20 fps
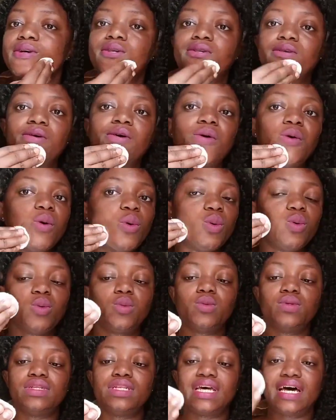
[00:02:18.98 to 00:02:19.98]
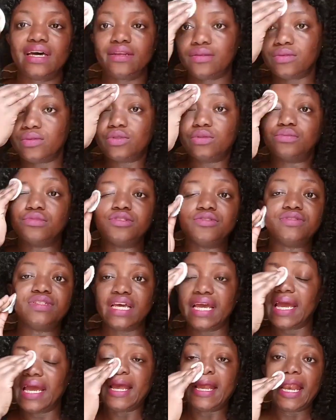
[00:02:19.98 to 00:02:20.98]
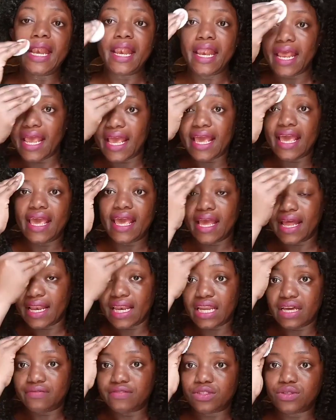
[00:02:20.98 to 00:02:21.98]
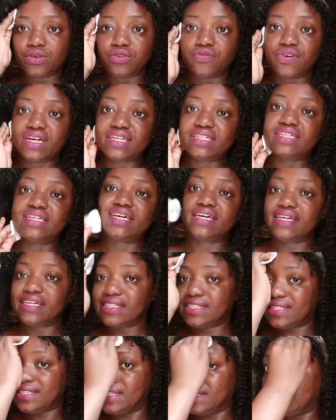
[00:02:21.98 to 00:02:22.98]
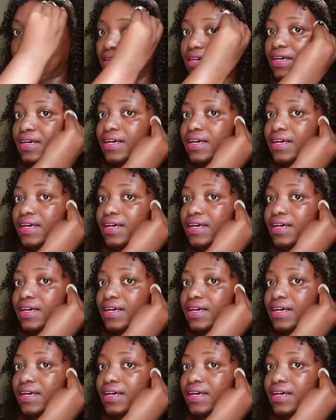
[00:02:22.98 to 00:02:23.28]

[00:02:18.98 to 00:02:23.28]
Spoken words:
So that removes any leftover dirt